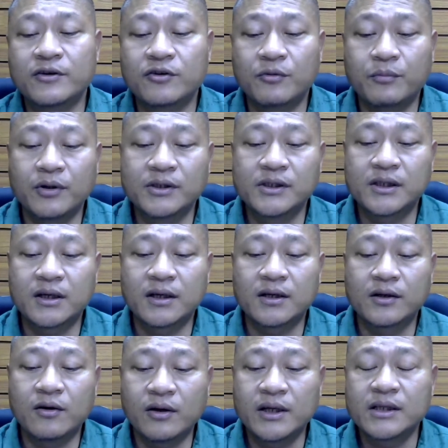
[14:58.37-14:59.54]

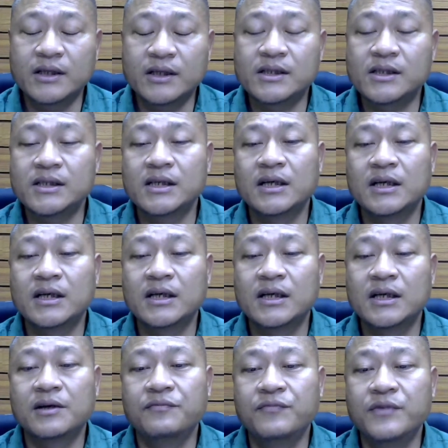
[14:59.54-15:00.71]
anthropological
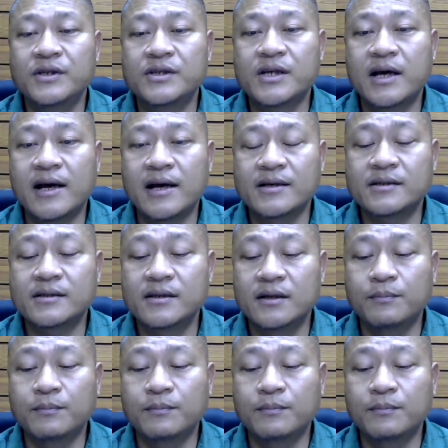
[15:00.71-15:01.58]
knowledge, which has the